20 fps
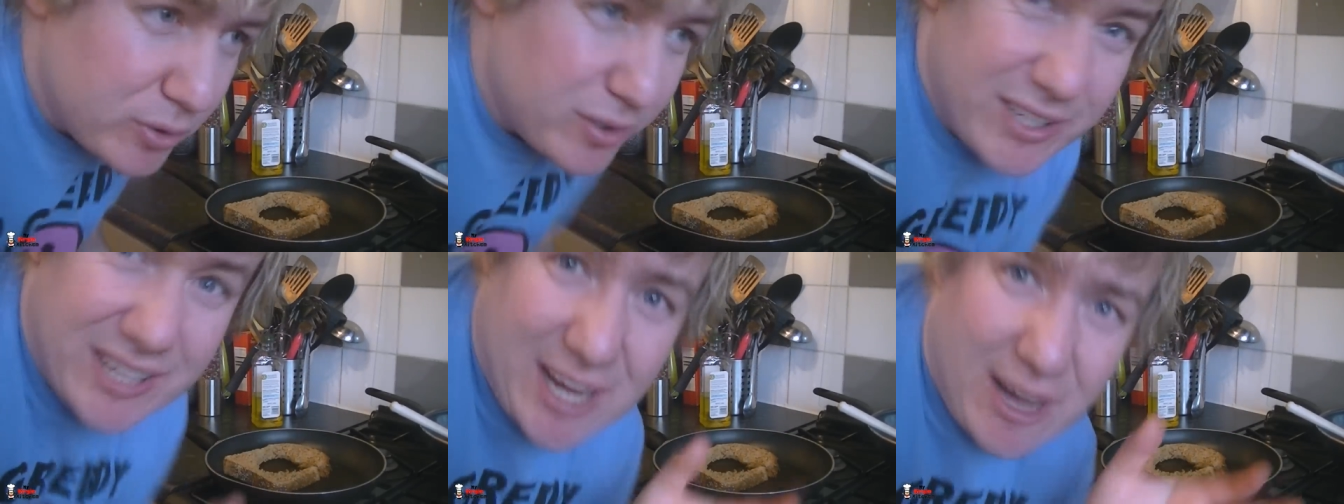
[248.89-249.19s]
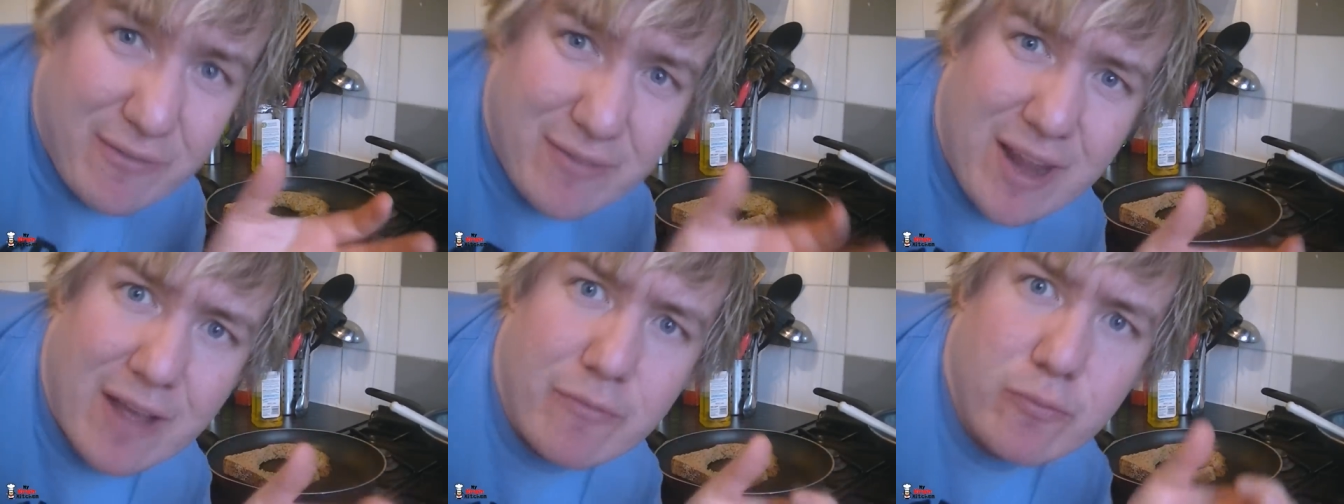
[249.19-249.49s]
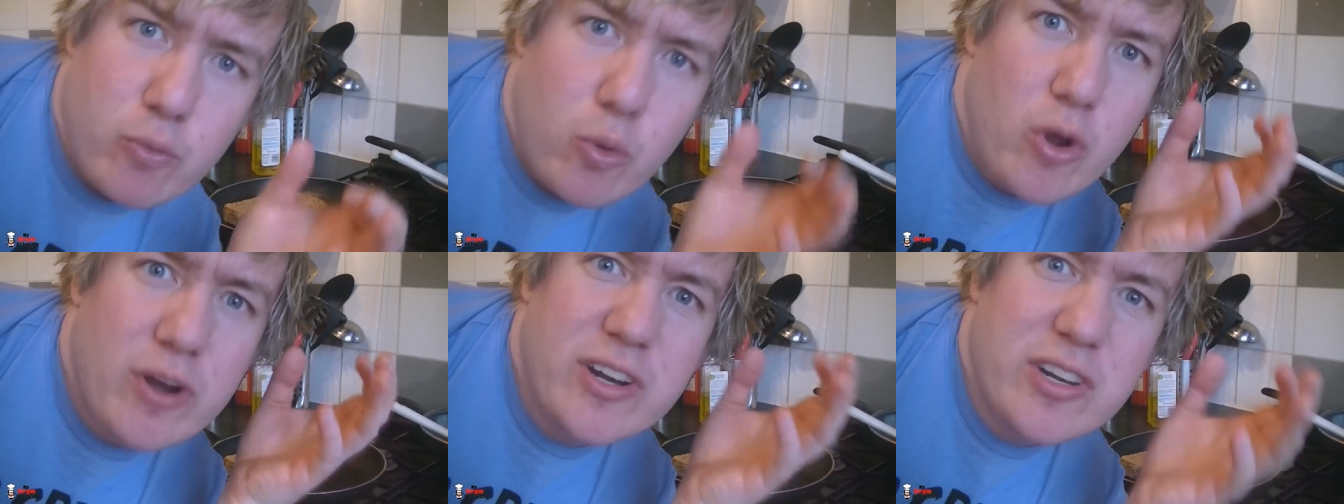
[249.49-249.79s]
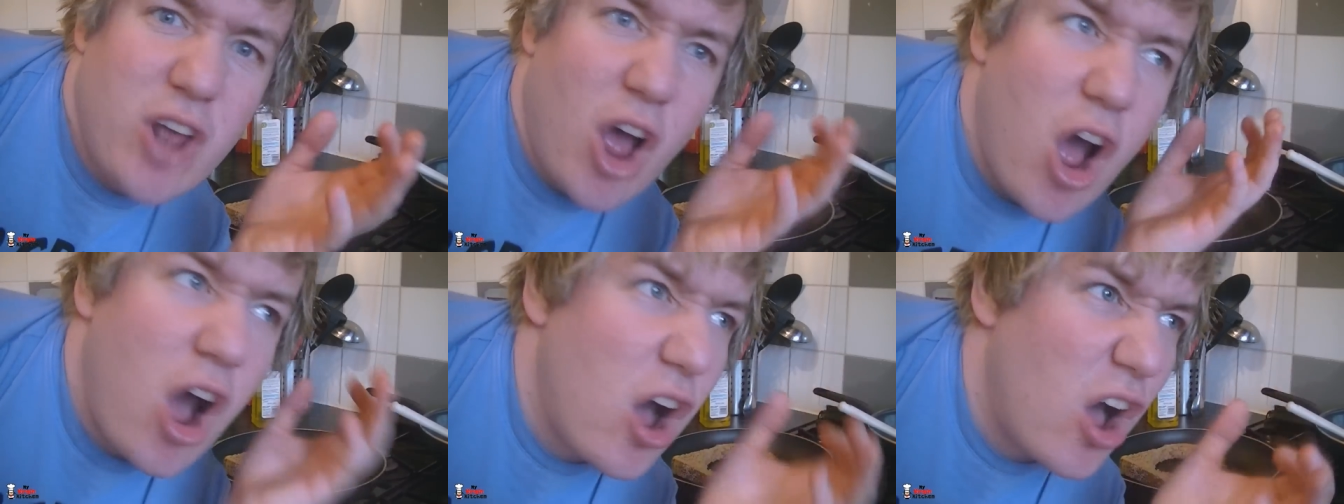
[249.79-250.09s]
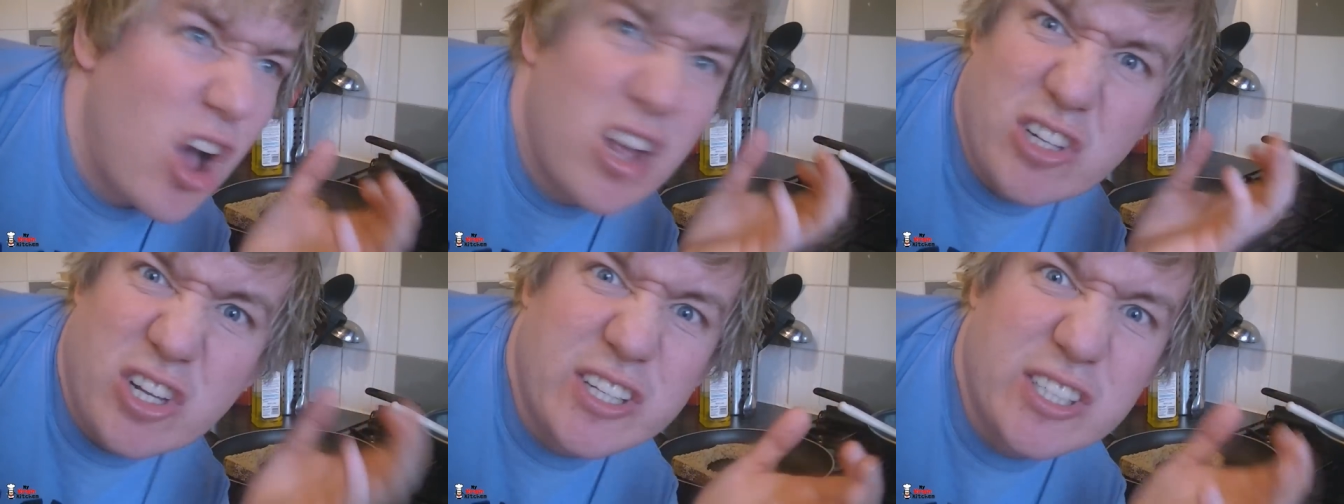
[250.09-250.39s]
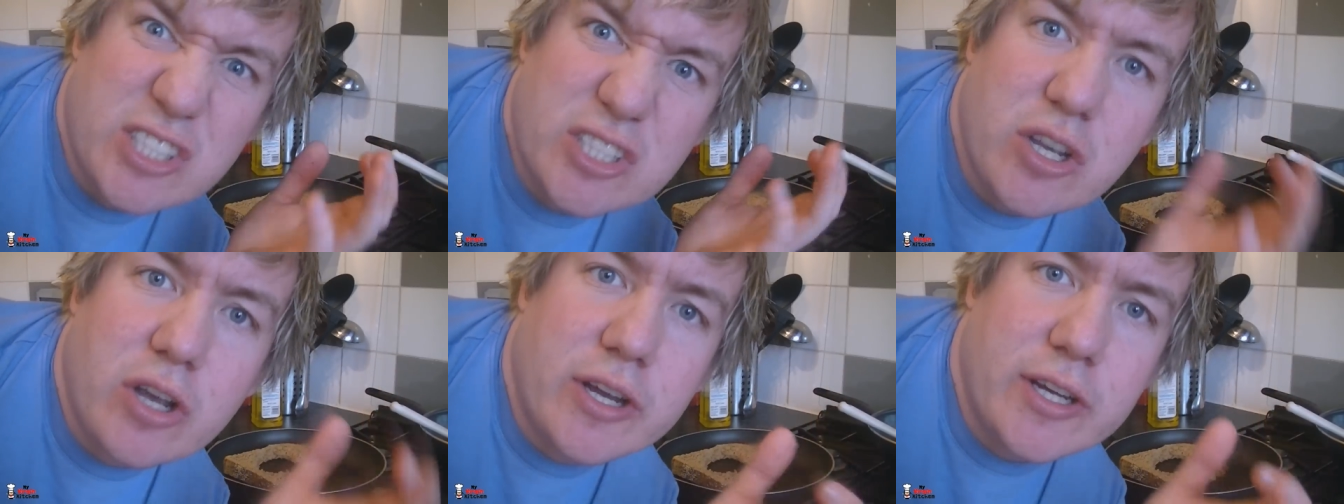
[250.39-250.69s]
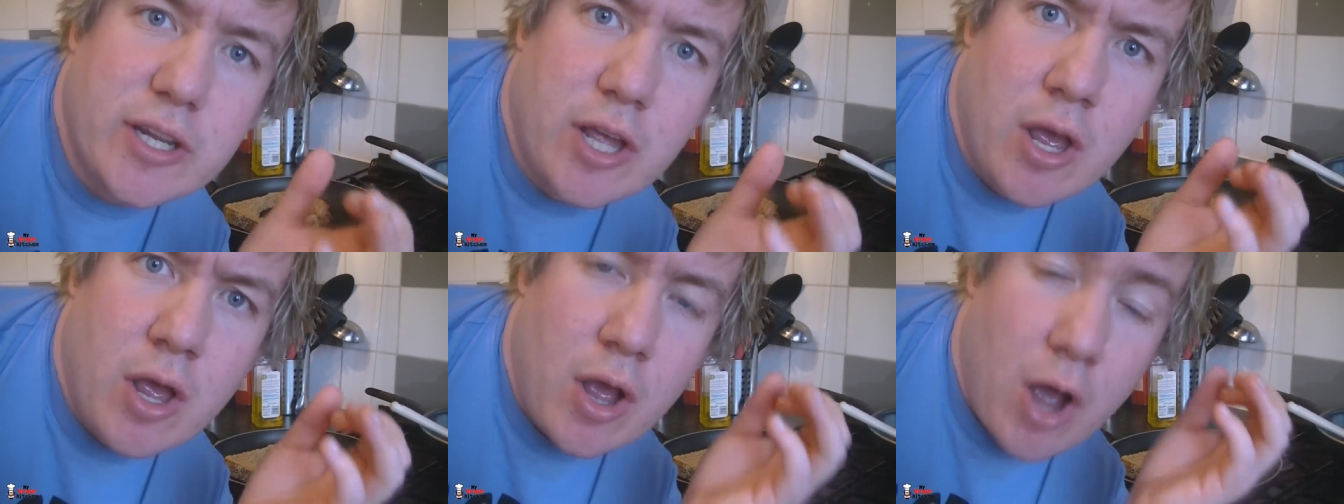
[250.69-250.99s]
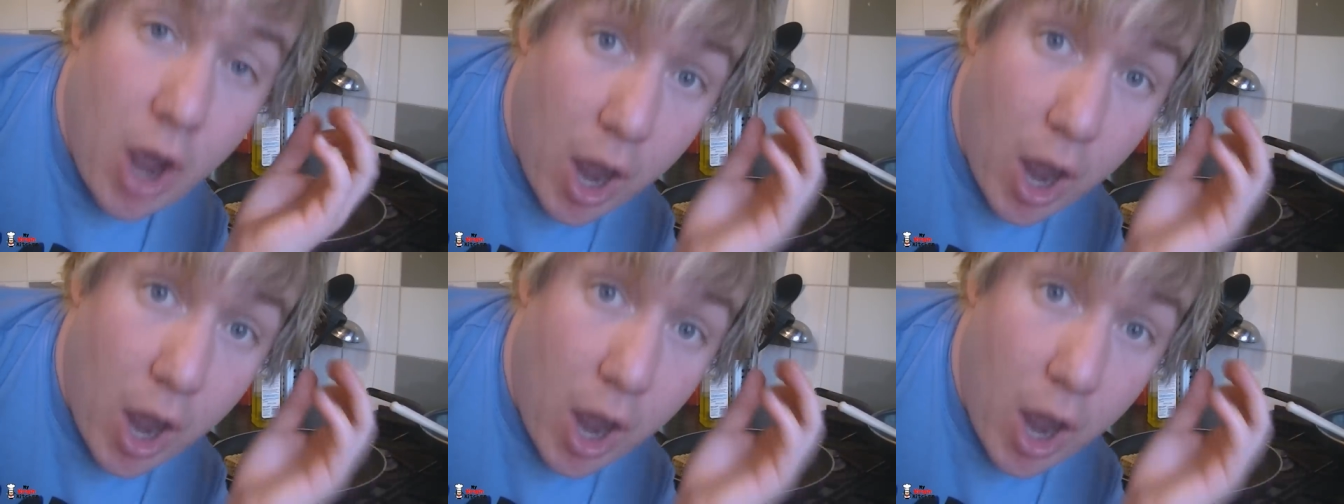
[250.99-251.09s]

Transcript: You could even have one hard, like side